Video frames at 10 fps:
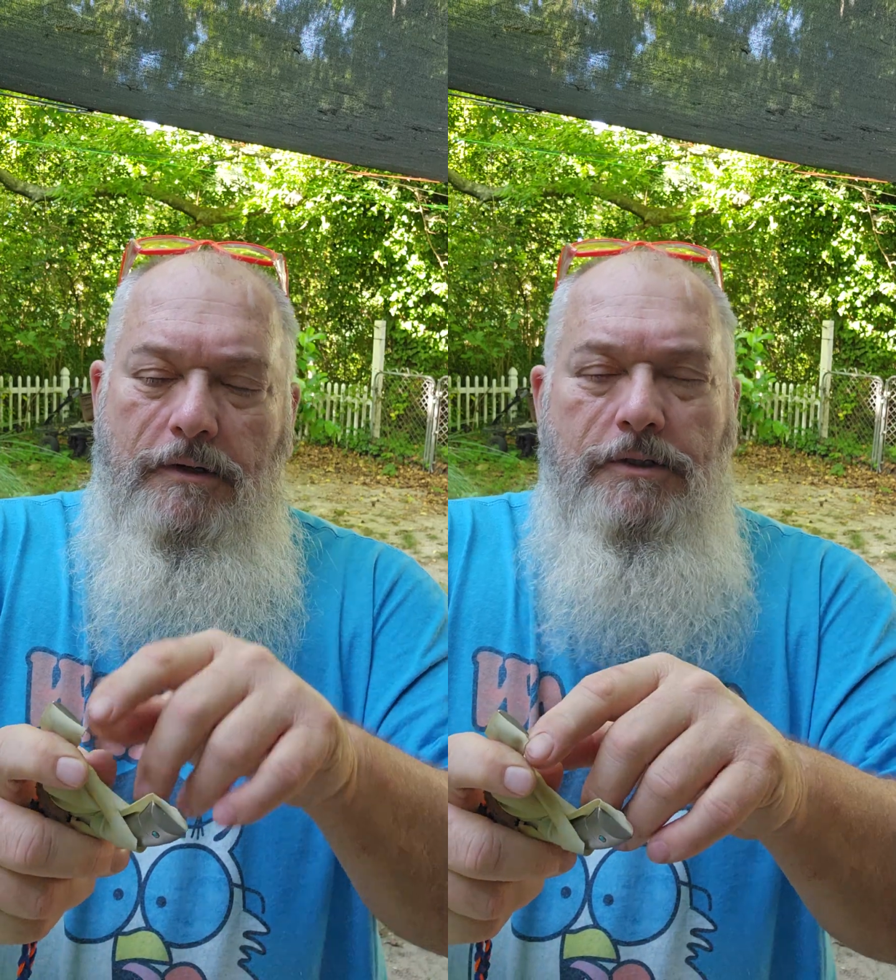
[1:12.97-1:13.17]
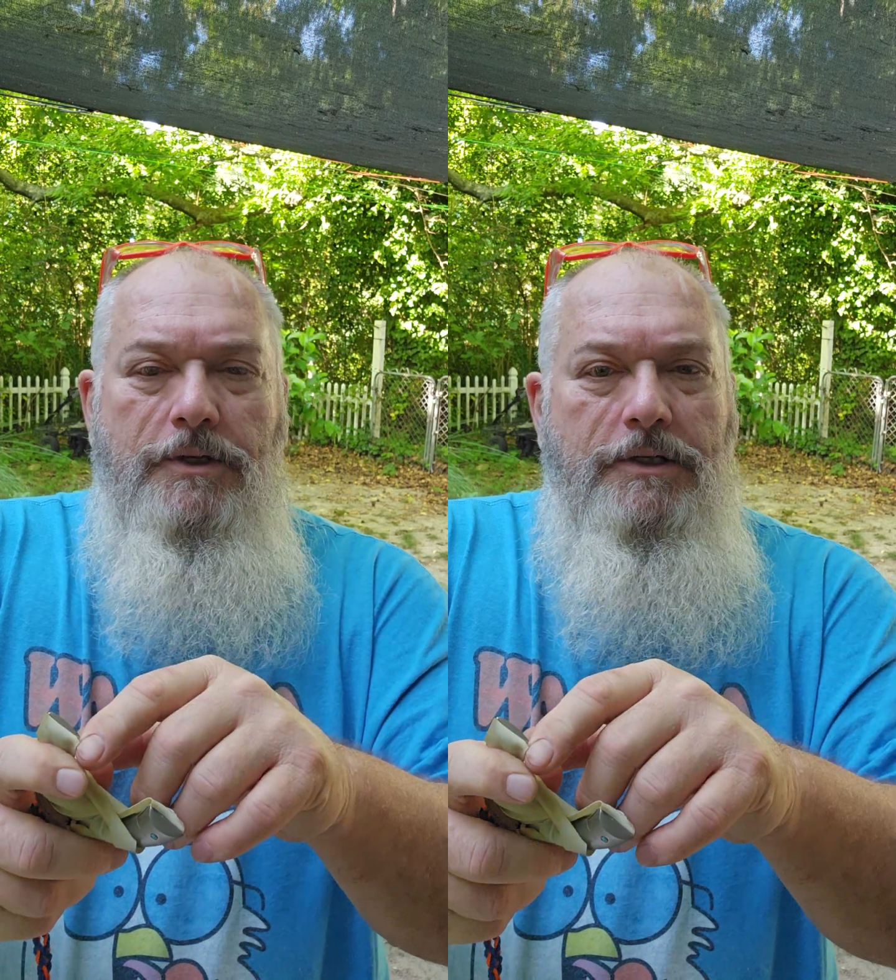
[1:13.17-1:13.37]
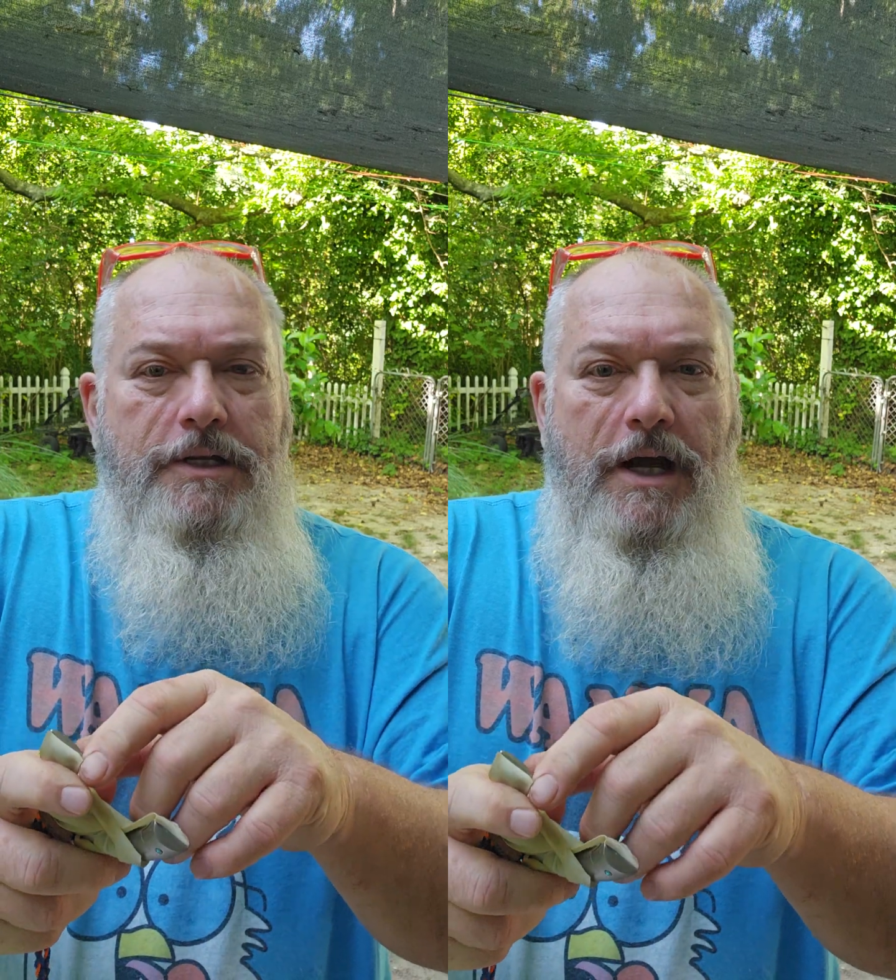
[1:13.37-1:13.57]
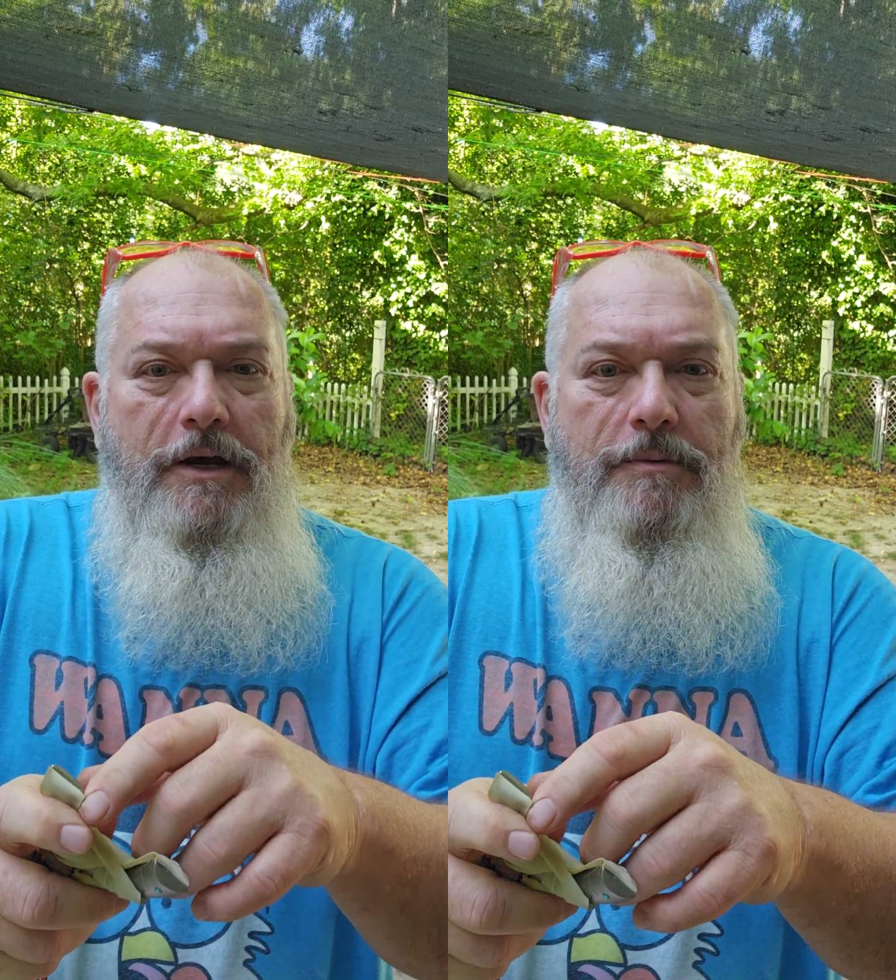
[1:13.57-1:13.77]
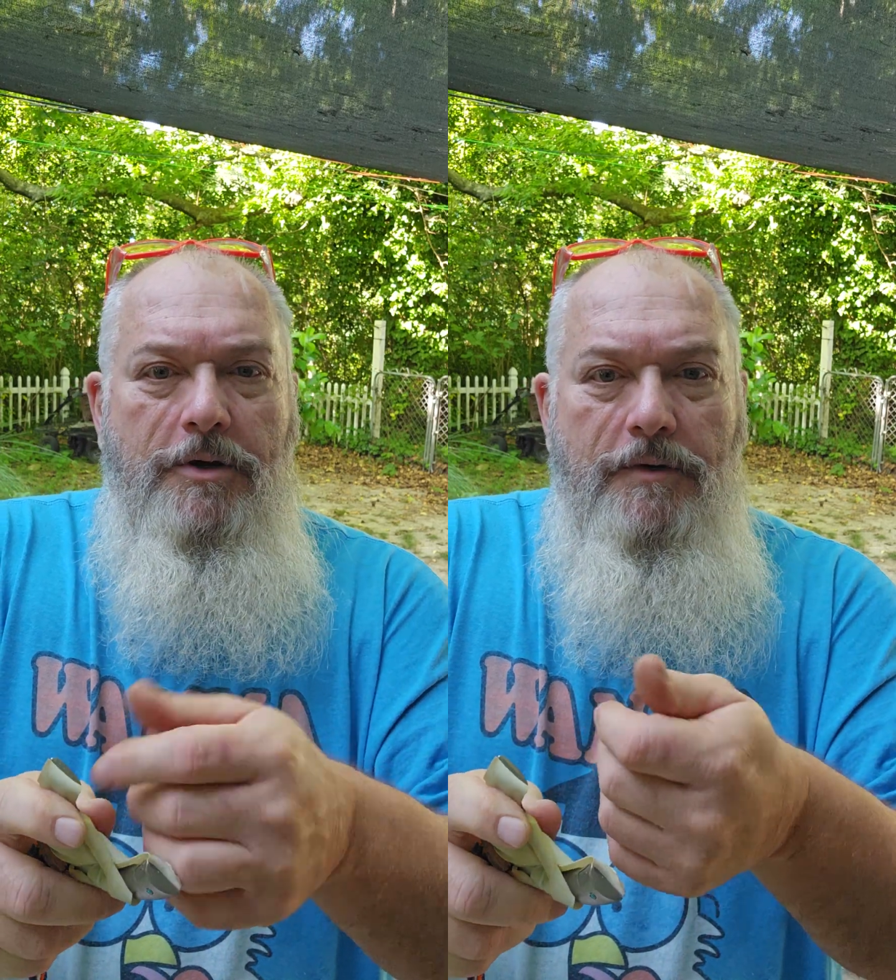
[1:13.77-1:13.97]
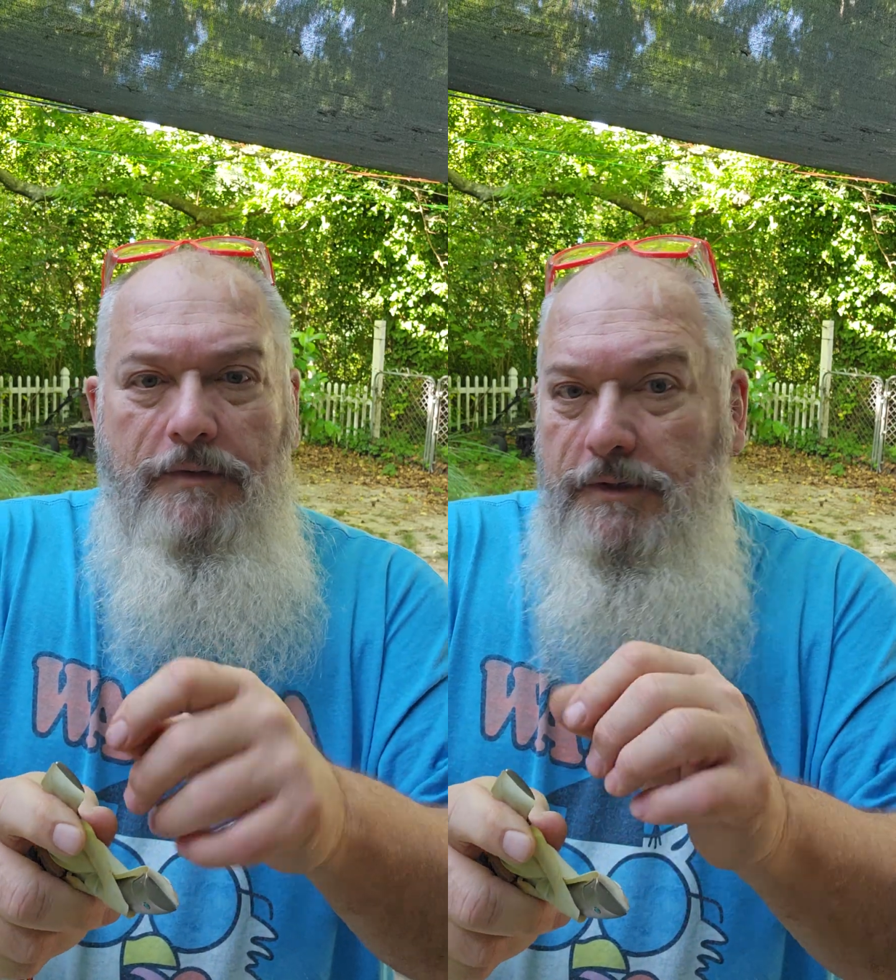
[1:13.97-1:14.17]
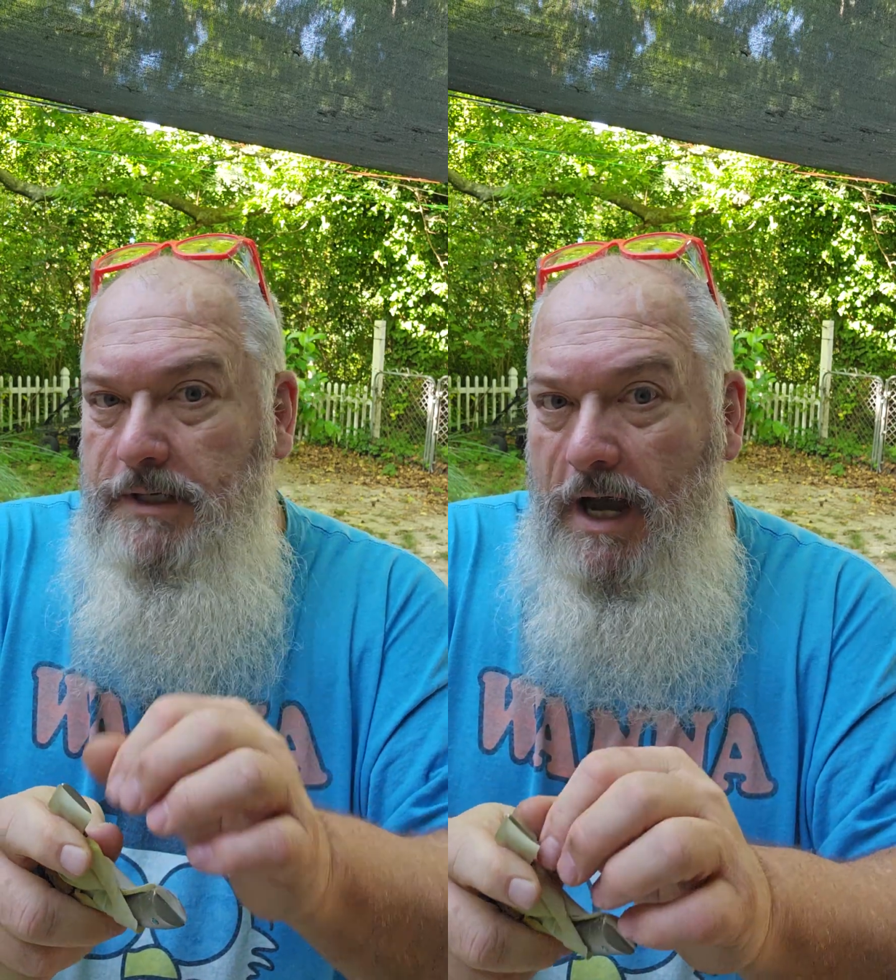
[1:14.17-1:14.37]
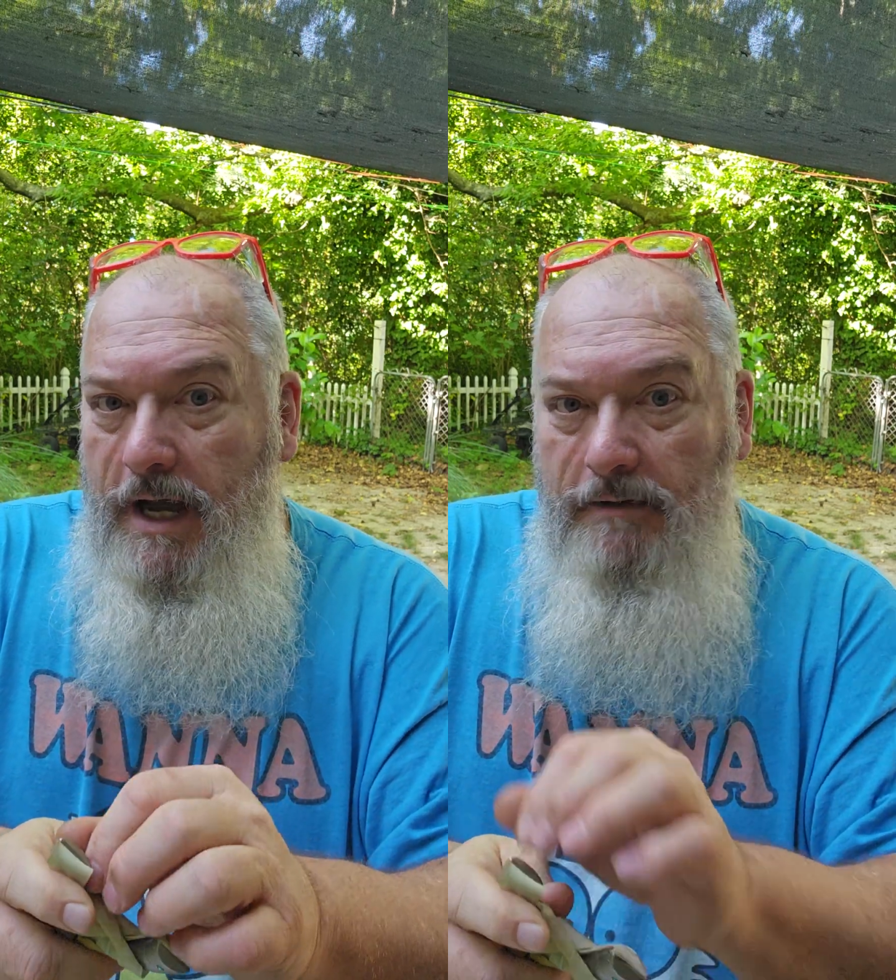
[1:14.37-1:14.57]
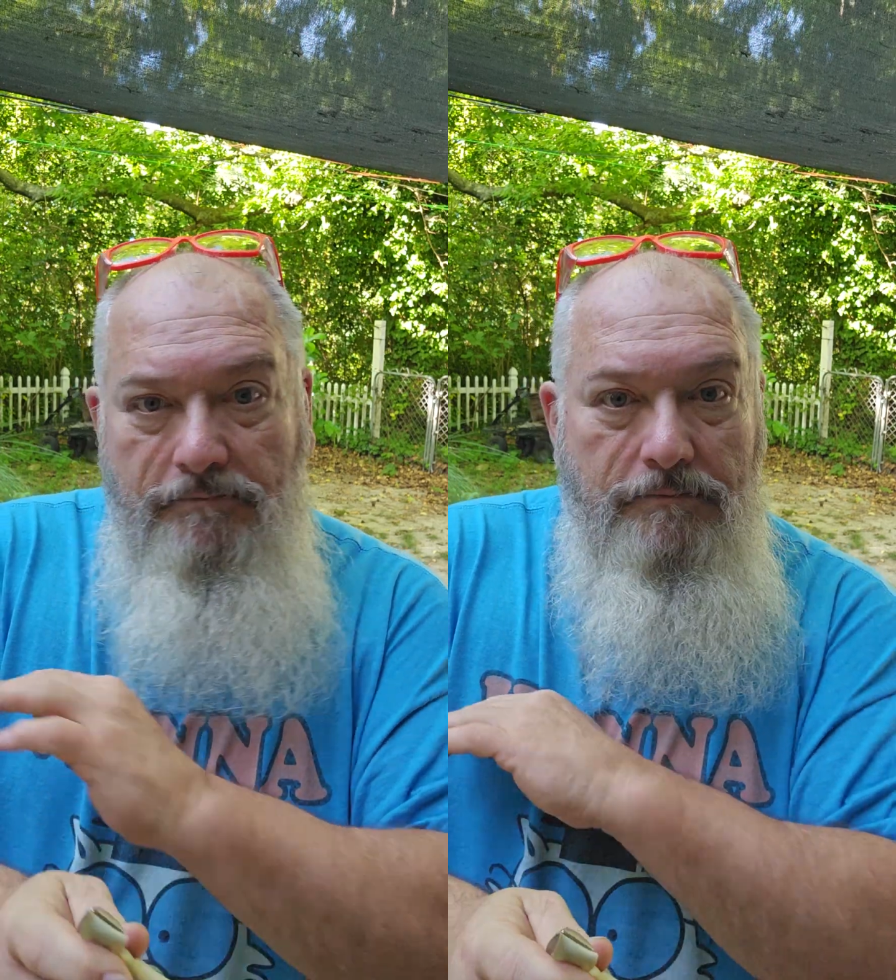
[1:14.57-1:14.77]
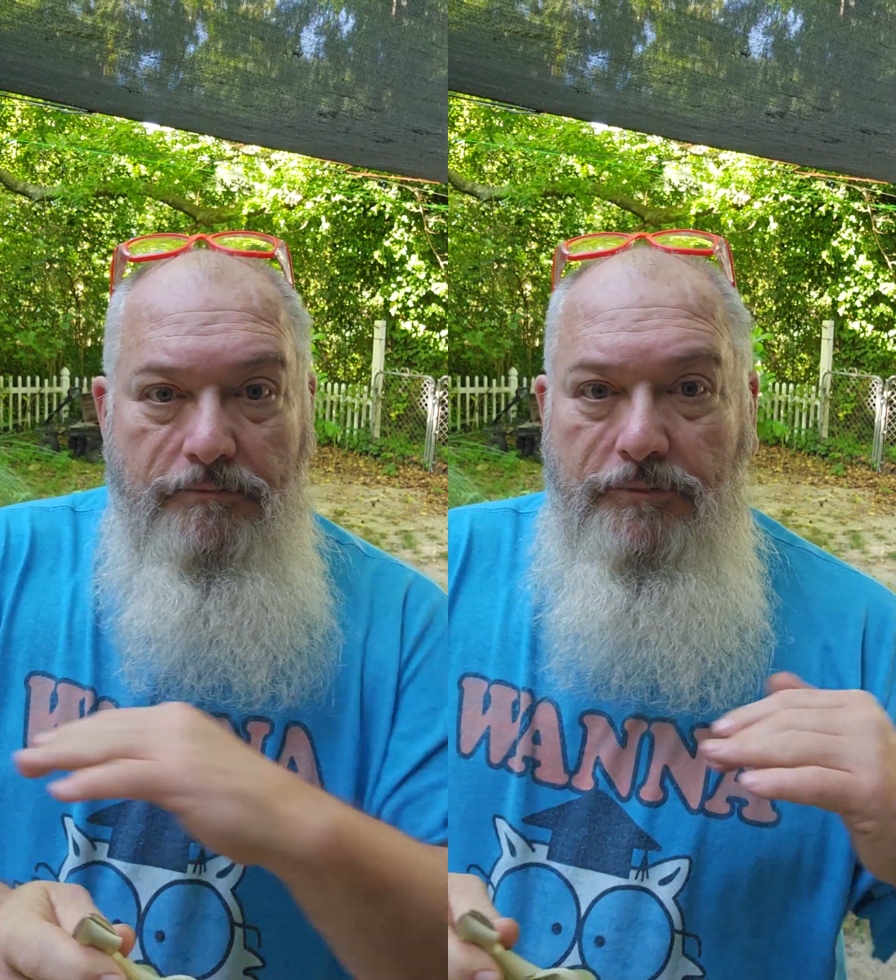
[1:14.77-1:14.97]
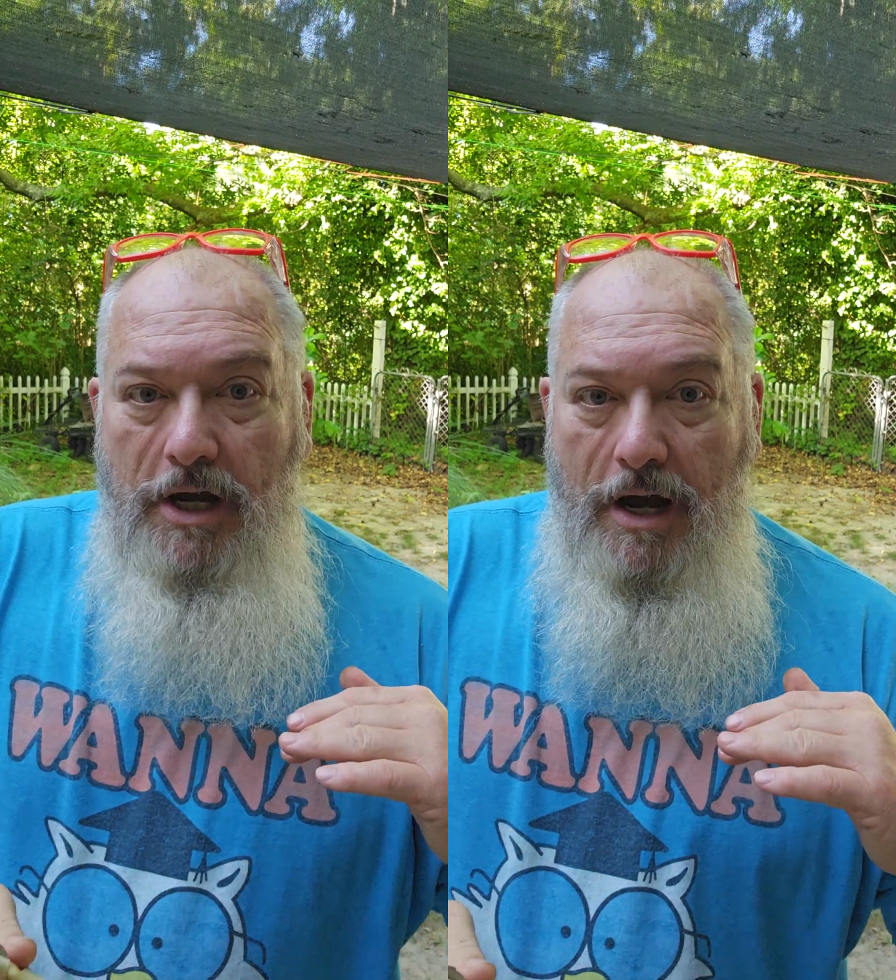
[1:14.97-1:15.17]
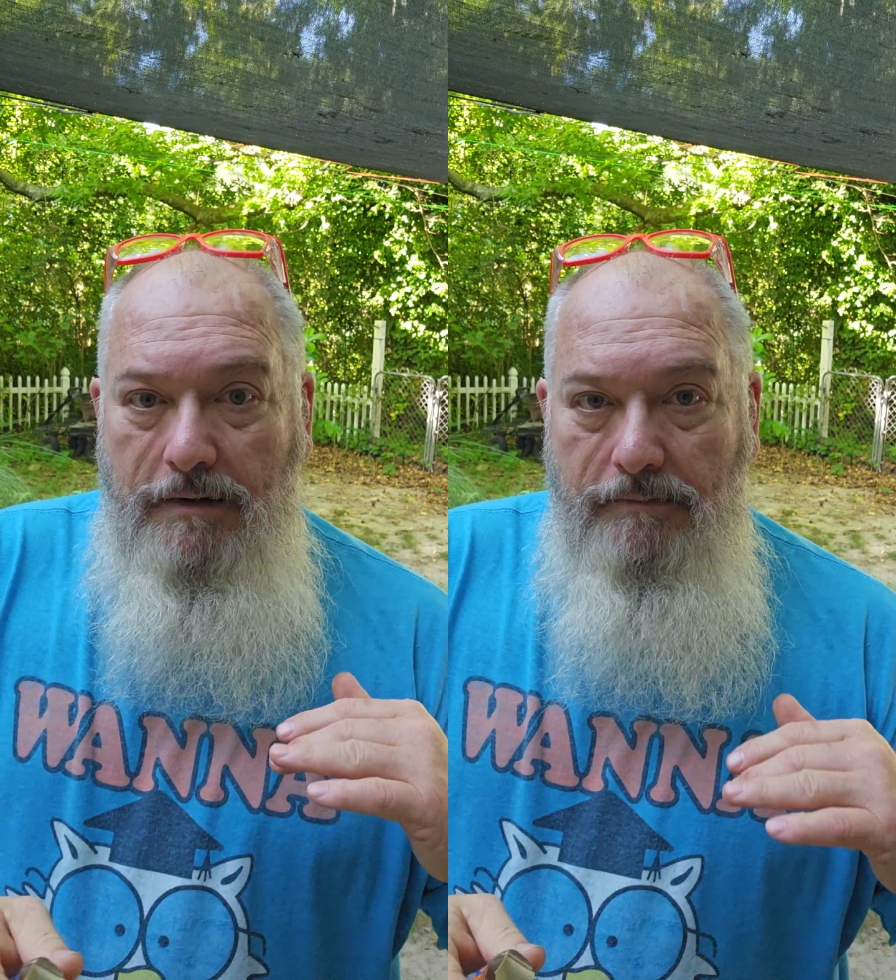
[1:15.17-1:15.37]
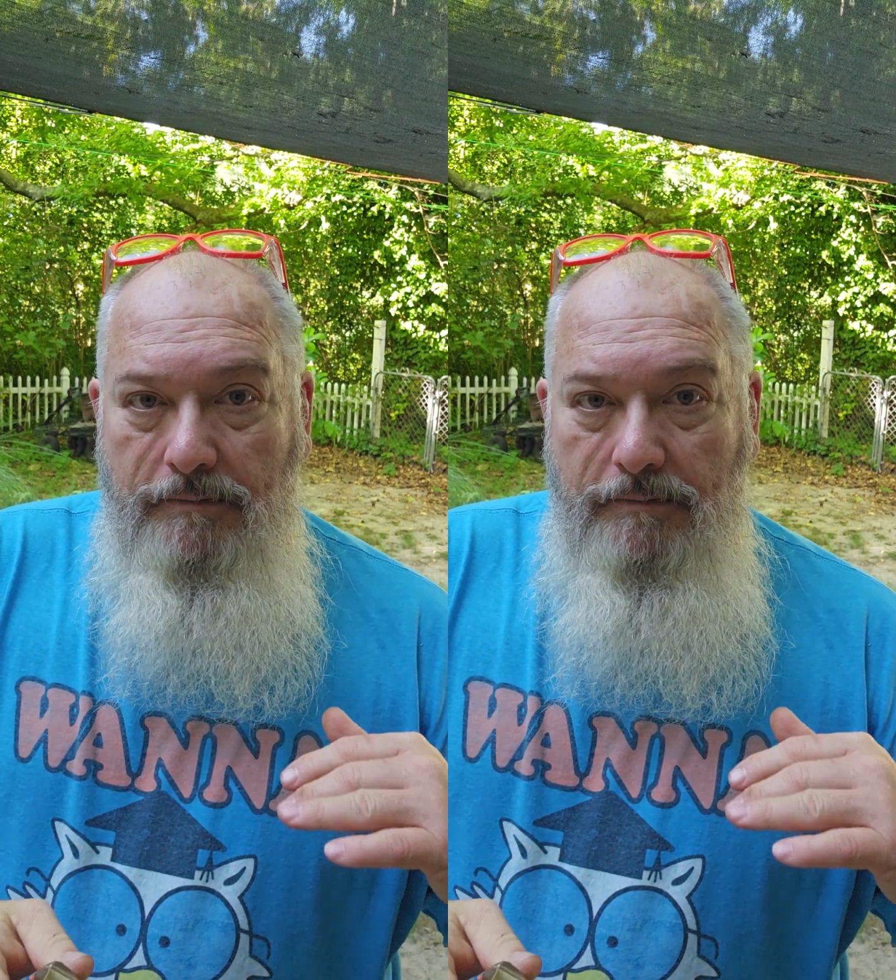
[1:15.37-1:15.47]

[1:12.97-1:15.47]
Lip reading: so it's not going to move and tie it. Done.